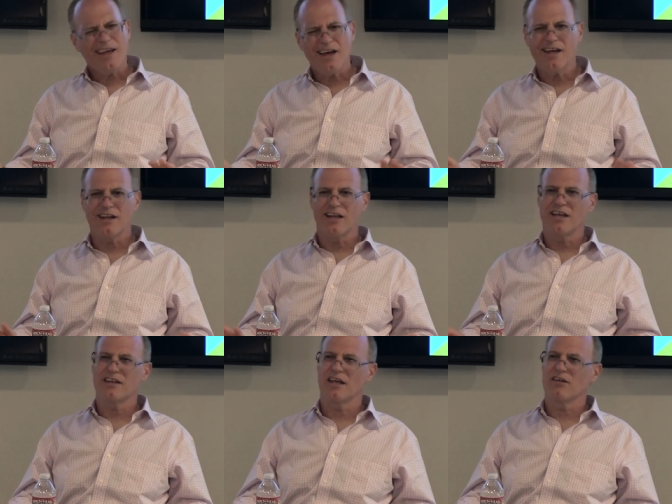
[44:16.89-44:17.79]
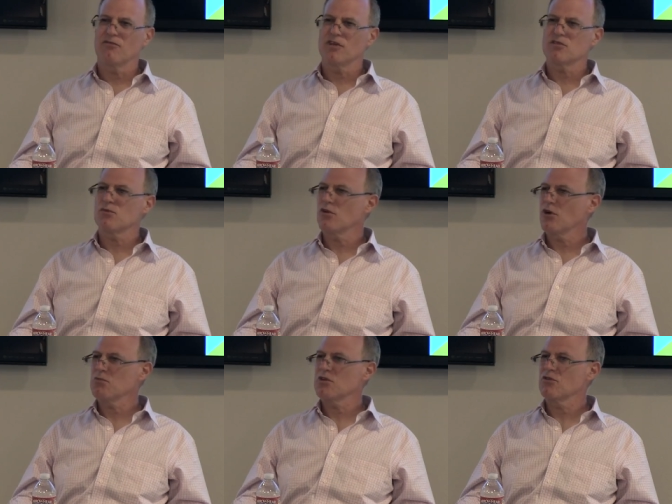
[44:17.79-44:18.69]
Kind of like that. It fits with
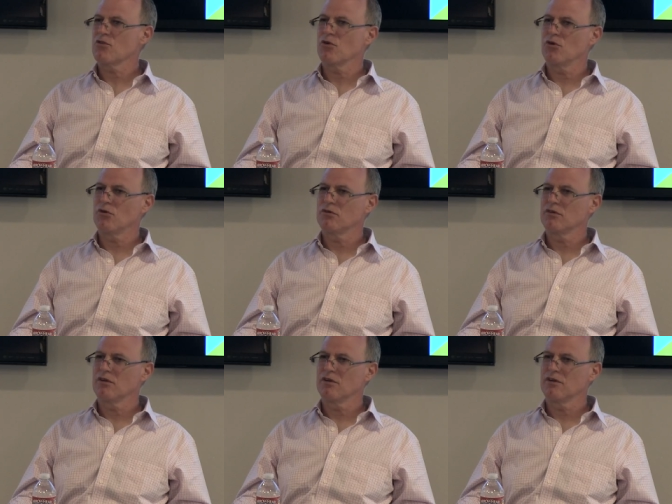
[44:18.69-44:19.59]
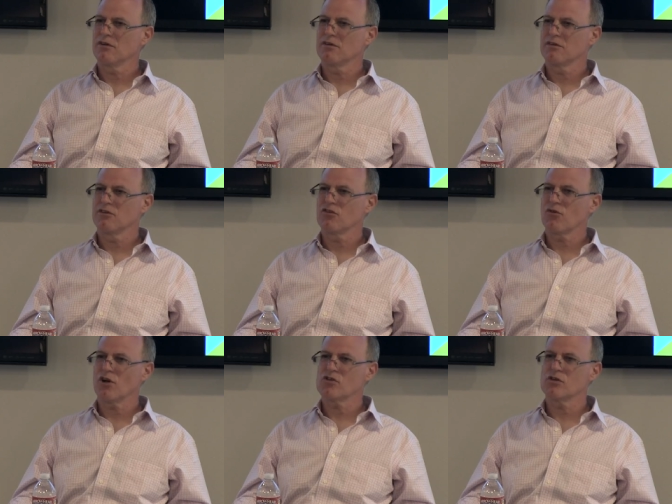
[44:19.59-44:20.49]
arms control uh,
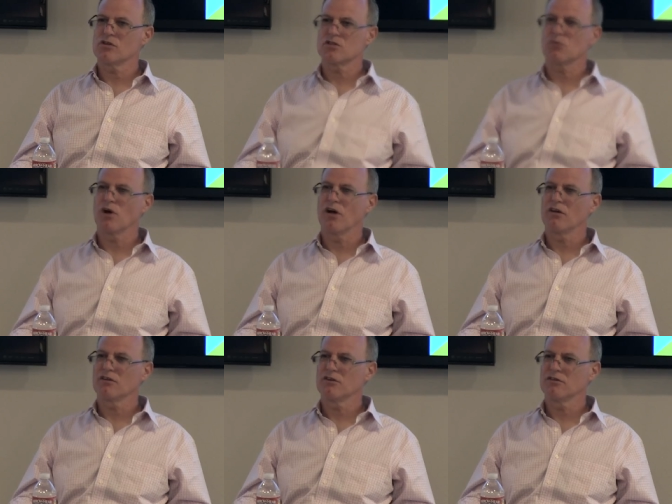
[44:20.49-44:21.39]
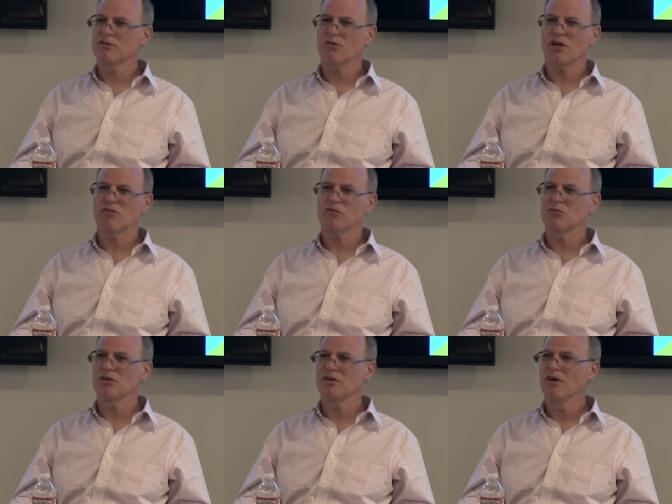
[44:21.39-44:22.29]
instruction as well. You, you don't have to
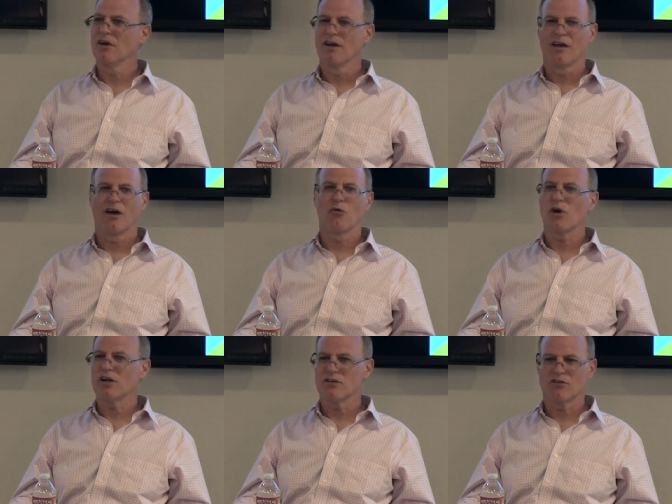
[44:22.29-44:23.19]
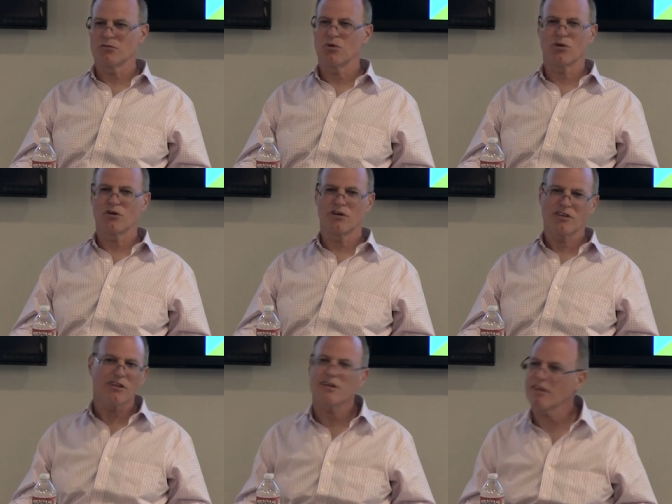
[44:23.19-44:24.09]
be a Reagan supporter to
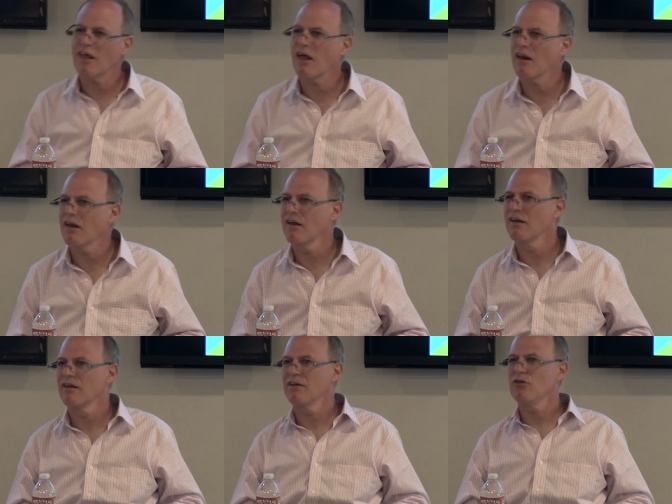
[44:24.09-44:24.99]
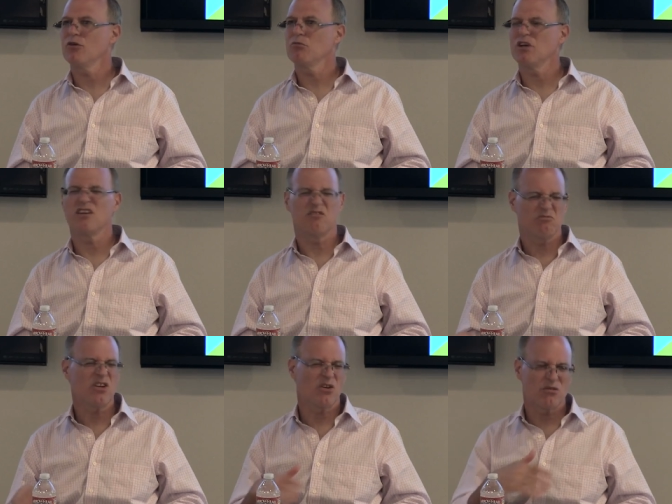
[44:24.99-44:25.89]
think that. You can be,
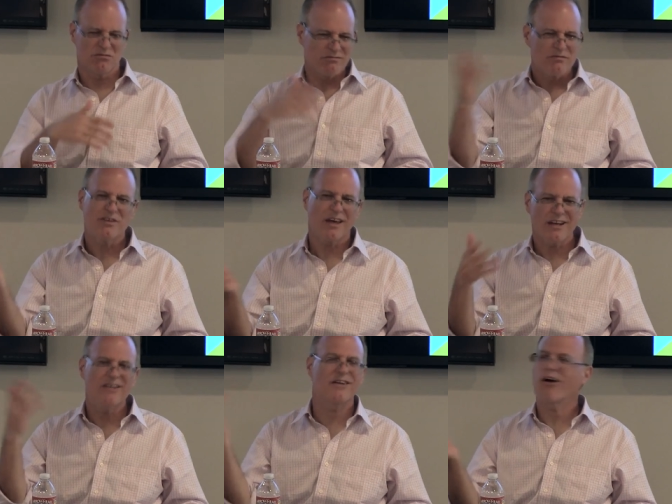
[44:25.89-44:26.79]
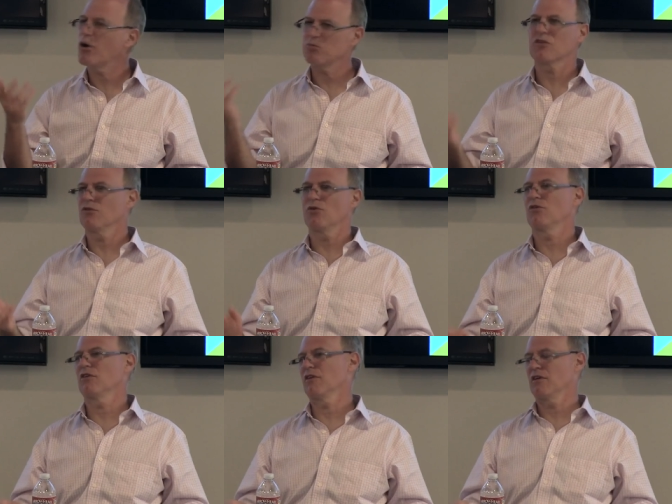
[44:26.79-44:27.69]
you know, kind of into arms control